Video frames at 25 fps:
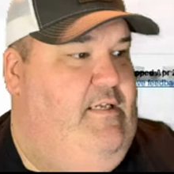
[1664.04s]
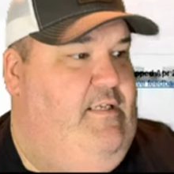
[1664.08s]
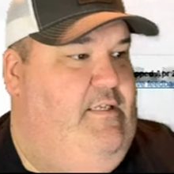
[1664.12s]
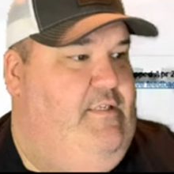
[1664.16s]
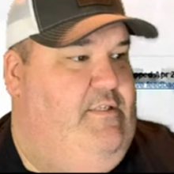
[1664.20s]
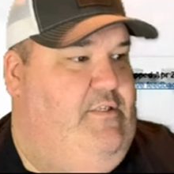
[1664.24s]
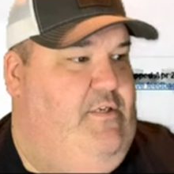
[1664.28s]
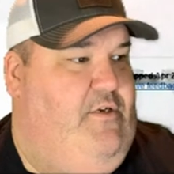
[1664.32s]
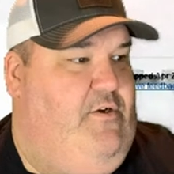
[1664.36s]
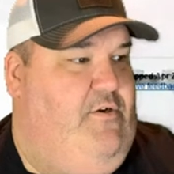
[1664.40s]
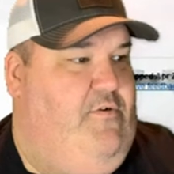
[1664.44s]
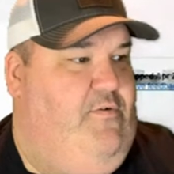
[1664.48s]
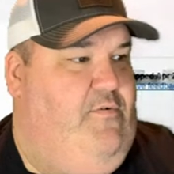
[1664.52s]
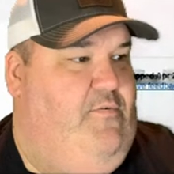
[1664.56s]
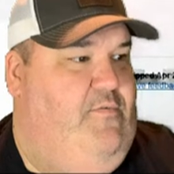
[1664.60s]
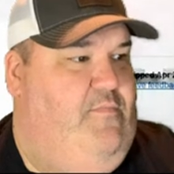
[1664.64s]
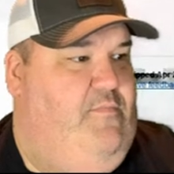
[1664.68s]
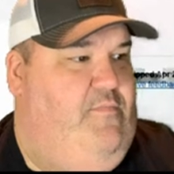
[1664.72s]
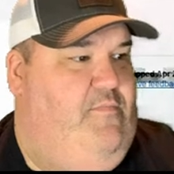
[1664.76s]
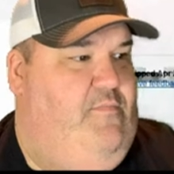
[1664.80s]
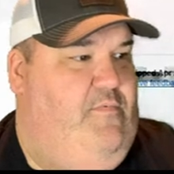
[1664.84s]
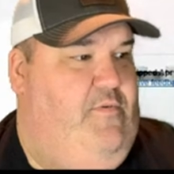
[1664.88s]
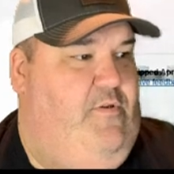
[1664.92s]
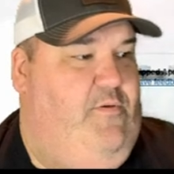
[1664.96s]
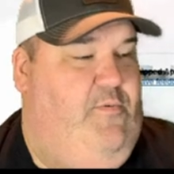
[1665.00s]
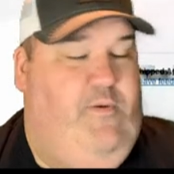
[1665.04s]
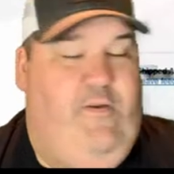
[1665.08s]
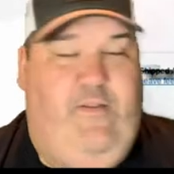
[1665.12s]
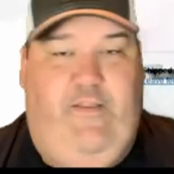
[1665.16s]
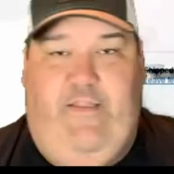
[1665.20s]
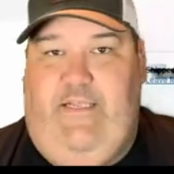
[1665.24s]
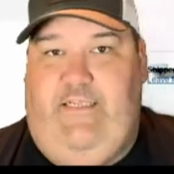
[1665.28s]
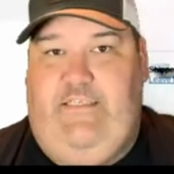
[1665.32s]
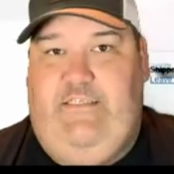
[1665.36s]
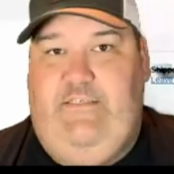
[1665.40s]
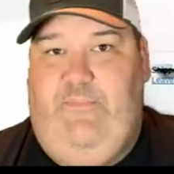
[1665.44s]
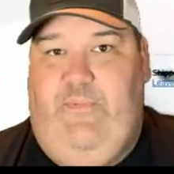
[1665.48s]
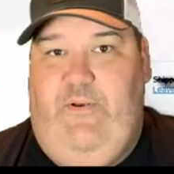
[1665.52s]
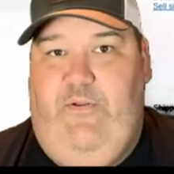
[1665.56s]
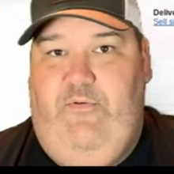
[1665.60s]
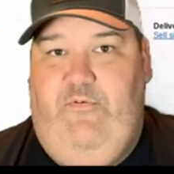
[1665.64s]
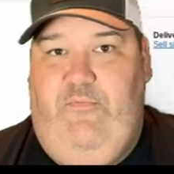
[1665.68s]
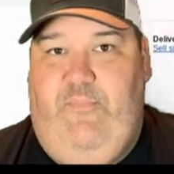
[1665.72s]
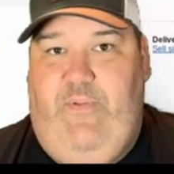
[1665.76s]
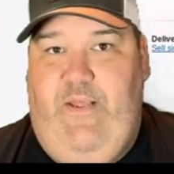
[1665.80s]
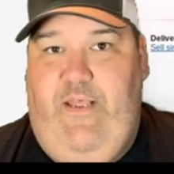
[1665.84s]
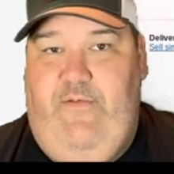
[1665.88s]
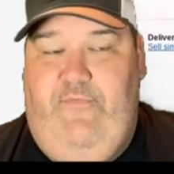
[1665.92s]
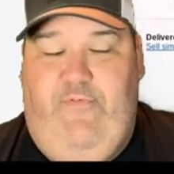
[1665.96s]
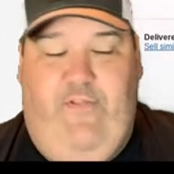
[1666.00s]
So you wouldn't think somebody would
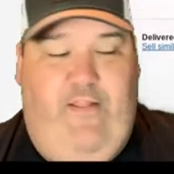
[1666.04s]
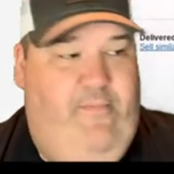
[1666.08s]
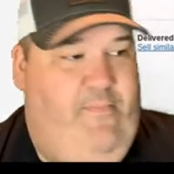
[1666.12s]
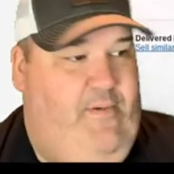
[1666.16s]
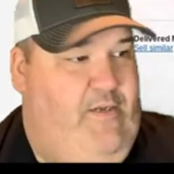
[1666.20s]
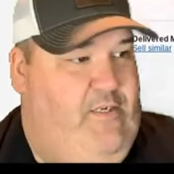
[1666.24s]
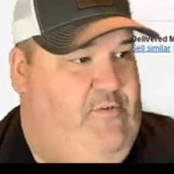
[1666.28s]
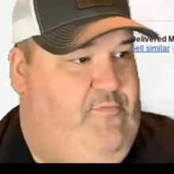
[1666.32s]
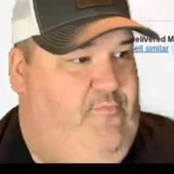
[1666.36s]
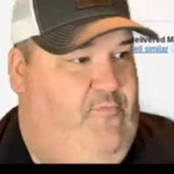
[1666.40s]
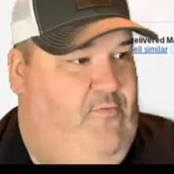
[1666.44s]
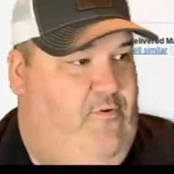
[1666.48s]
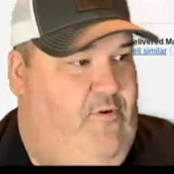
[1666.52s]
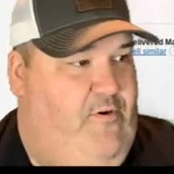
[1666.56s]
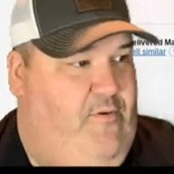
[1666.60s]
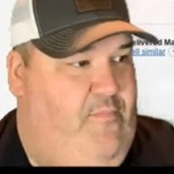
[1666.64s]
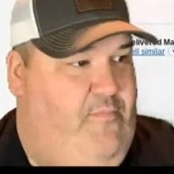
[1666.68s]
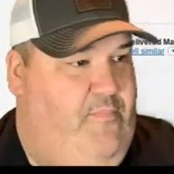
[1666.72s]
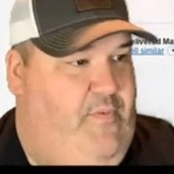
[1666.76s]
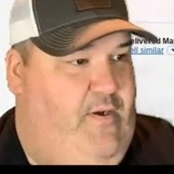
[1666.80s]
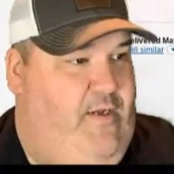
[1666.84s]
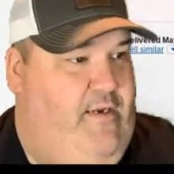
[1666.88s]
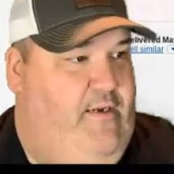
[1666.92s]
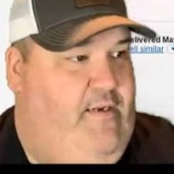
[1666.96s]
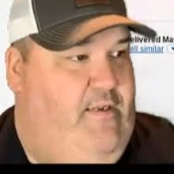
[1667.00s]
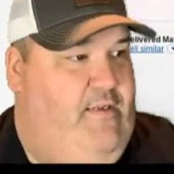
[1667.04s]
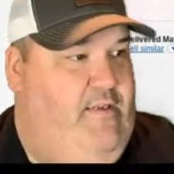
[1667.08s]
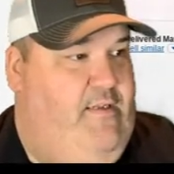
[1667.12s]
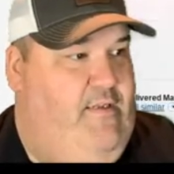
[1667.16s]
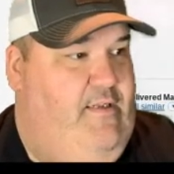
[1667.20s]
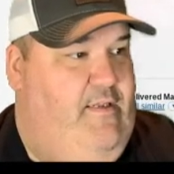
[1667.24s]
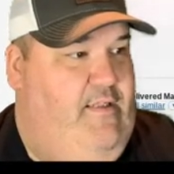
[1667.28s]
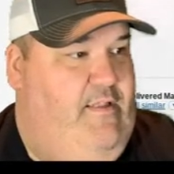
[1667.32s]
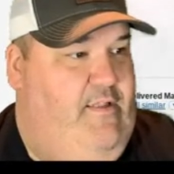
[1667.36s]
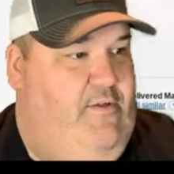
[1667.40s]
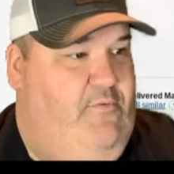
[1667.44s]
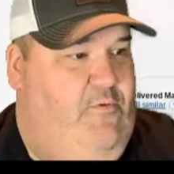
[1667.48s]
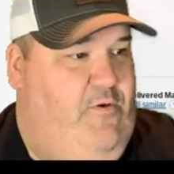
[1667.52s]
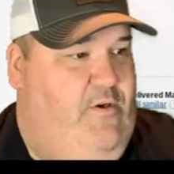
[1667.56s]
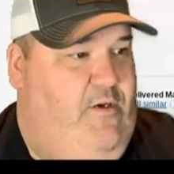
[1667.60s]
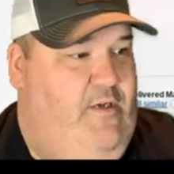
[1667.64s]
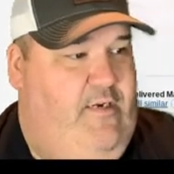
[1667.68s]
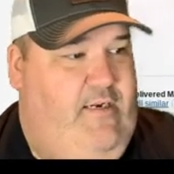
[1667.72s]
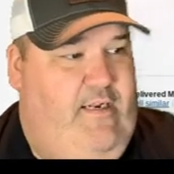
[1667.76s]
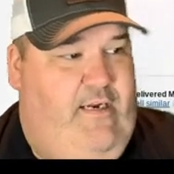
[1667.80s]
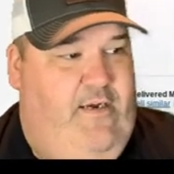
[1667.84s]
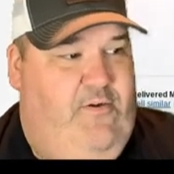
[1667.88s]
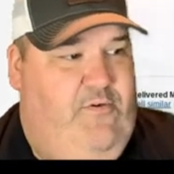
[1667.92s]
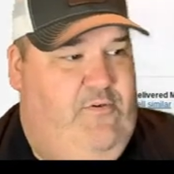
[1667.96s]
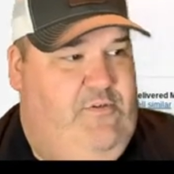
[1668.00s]
pay for that much for them, but they would.
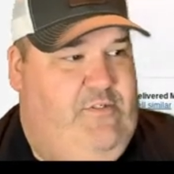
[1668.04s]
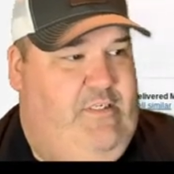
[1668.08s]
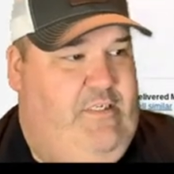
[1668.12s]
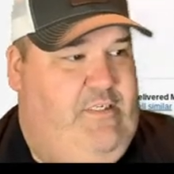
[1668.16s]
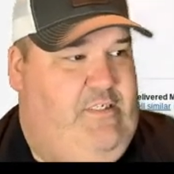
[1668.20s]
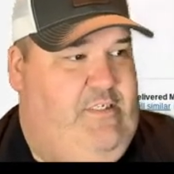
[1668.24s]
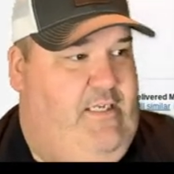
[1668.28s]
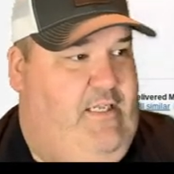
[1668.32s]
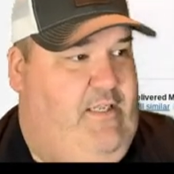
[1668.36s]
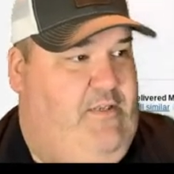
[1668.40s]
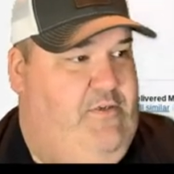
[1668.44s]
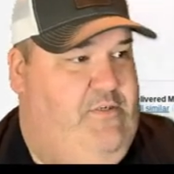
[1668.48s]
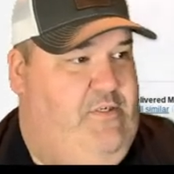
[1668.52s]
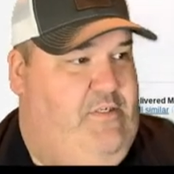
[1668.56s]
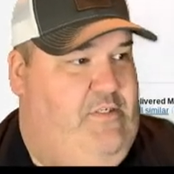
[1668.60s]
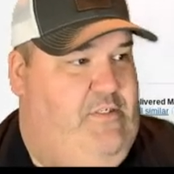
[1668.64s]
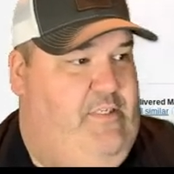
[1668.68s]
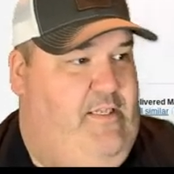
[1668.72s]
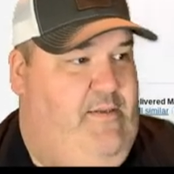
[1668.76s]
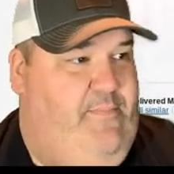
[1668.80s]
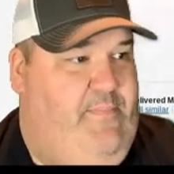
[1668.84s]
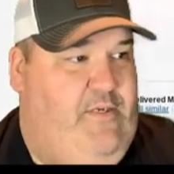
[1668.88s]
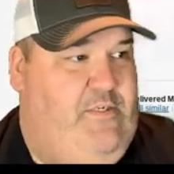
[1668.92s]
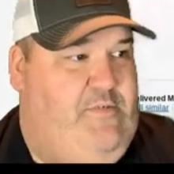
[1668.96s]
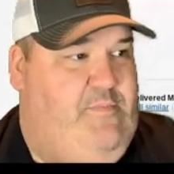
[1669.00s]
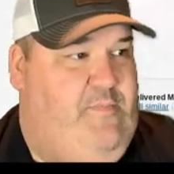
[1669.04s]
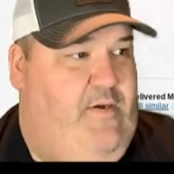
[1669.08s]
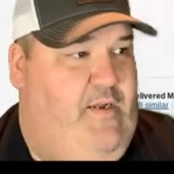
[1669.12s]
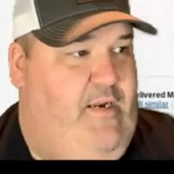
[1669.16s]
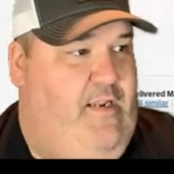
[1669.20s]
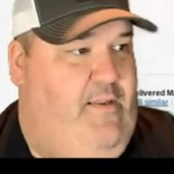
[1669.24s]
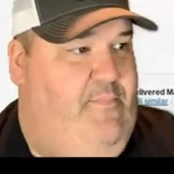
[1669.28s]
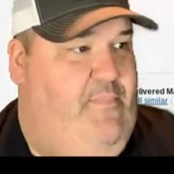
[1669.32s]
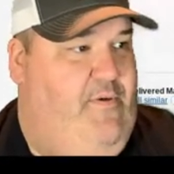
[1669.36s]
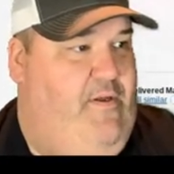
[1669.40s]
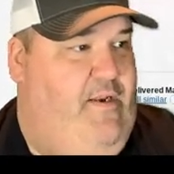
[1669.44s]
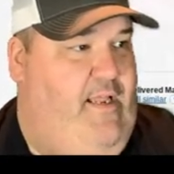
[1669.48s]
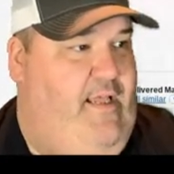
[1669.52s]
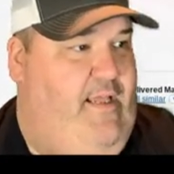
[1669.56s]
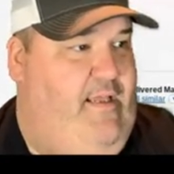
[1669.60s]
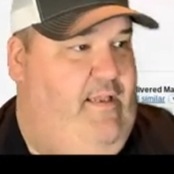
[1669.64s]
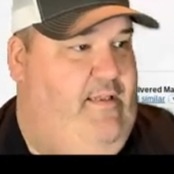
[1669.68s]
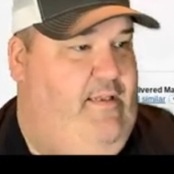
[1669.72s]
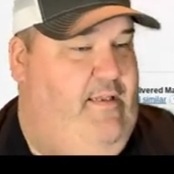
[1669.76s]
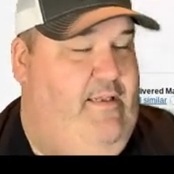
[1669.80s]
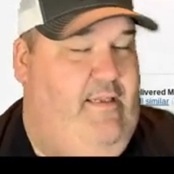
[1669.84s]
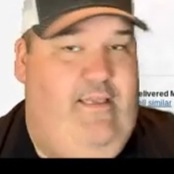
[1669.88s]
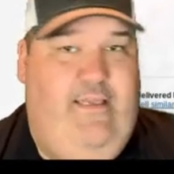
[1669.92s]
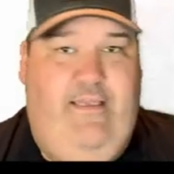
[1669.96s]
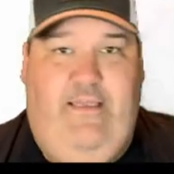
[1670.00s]
I know $6 isn't that much money, but hey,
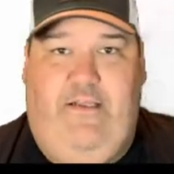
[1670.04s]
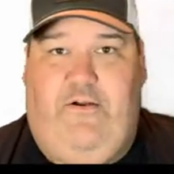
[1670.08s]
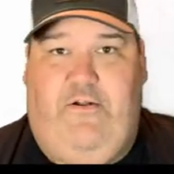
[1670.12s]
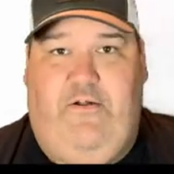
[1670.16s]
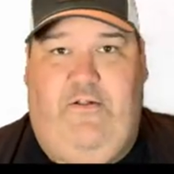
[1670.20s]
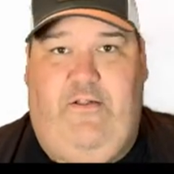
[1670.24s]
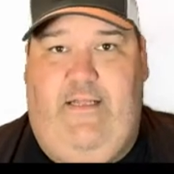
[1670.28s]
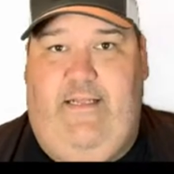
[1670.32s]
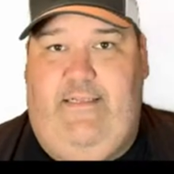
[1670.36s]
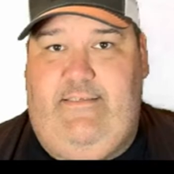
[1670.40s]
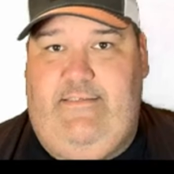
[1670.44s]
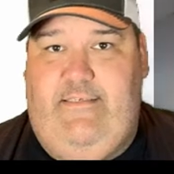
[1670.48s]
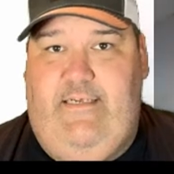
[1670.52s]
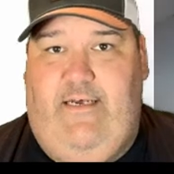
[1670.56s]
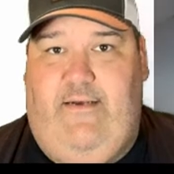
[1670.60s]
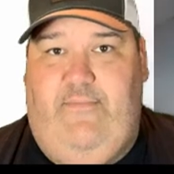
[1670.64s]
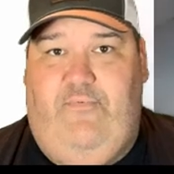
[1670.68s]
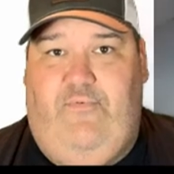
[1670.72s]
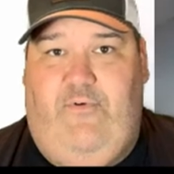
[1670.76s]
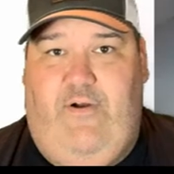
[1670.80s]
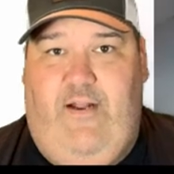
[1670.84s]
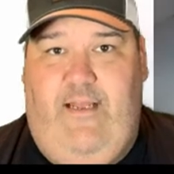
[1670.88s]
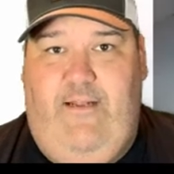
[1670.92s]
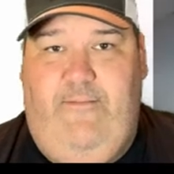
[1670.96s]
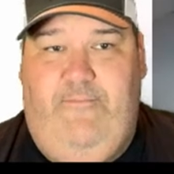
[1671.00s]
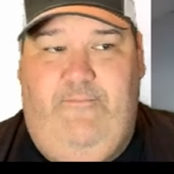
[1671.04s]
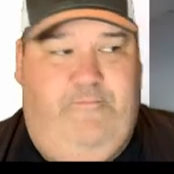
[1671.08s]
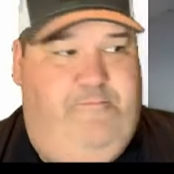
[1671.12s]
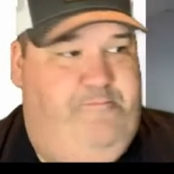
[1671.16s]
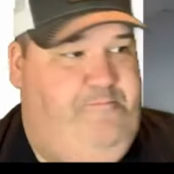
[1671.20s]
it all adds up, right?